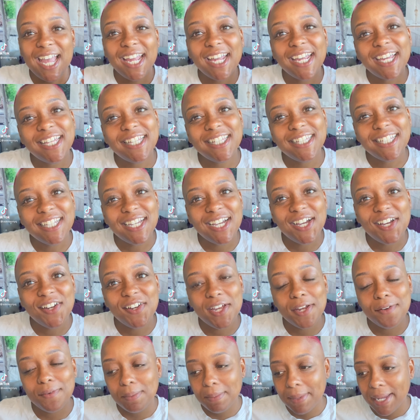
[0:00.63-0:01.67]
Hello,
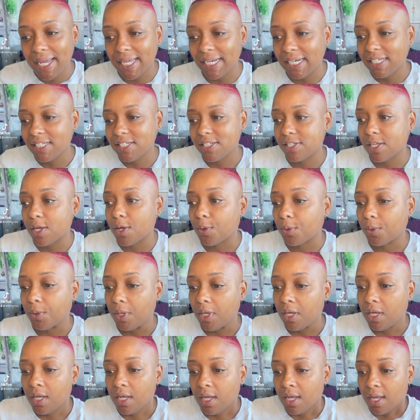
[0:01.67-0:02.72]
everybody. So,
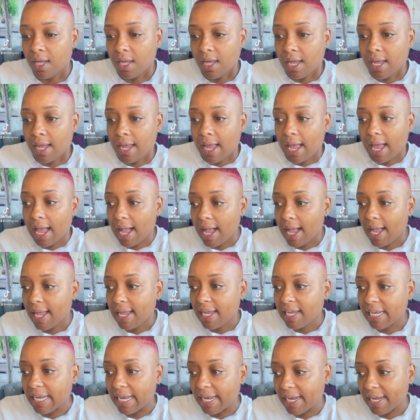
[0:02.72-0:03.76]

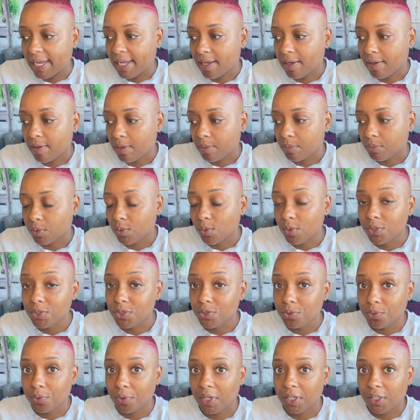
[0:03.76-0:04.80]
I am going
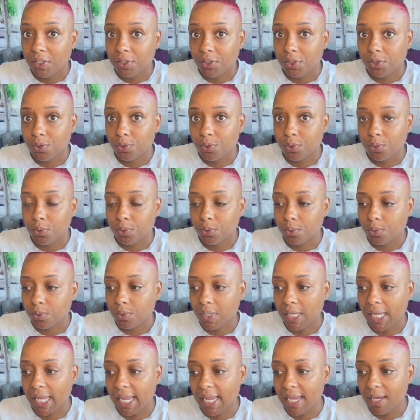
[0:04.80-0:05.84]
to read you
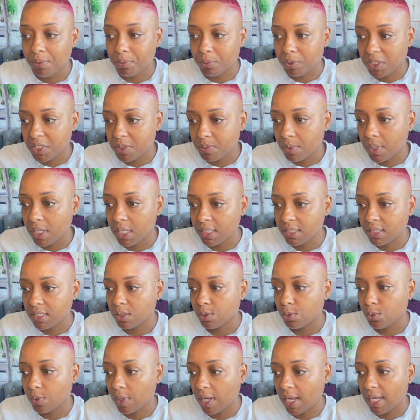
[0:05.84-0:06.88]
and respond
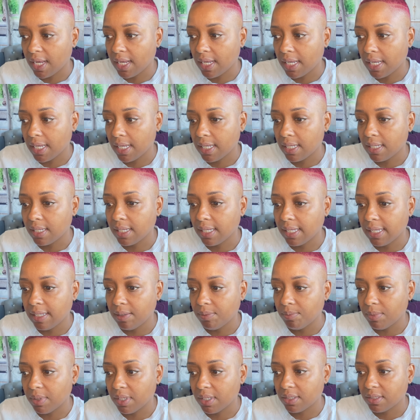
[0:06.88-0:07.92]
to a
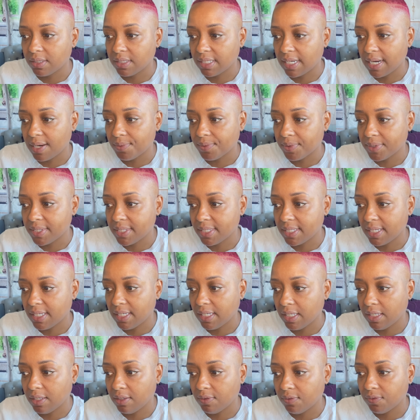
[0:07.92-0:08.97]
email that I
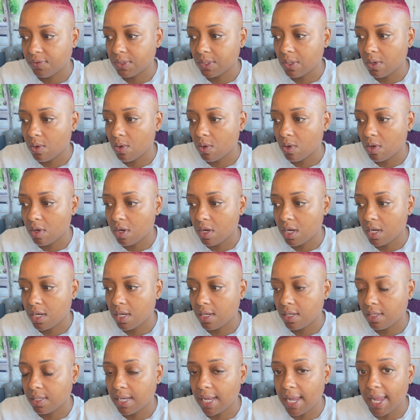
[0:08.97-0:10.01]
received
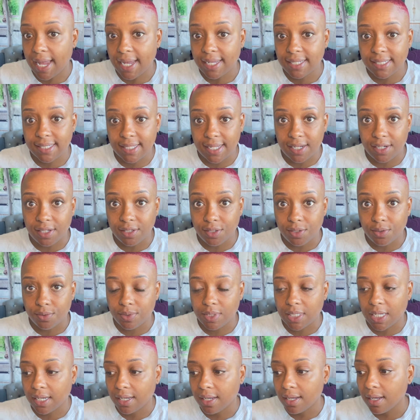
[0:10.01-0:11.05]
on
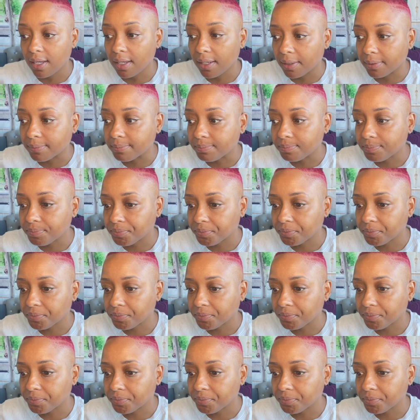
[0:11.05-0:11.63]
xnannyq.com.